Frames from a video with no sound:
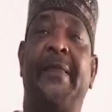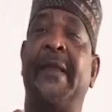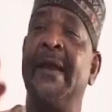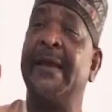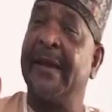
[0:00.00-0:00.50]

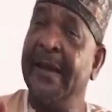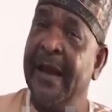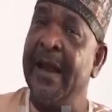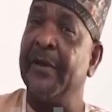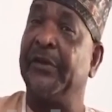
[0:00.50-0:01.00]
3
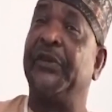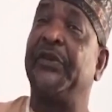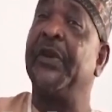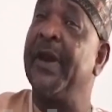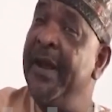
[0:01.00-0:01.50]

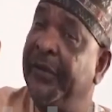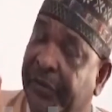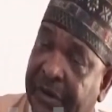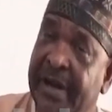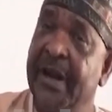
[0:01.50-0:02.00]

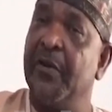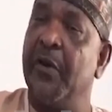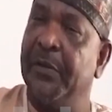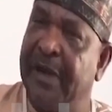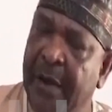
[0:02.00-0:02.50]
trillion
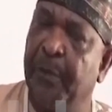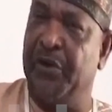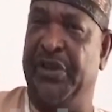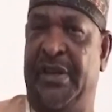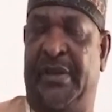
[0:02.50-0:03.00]
of that
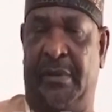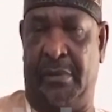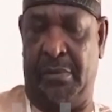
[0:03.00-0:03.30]
budget.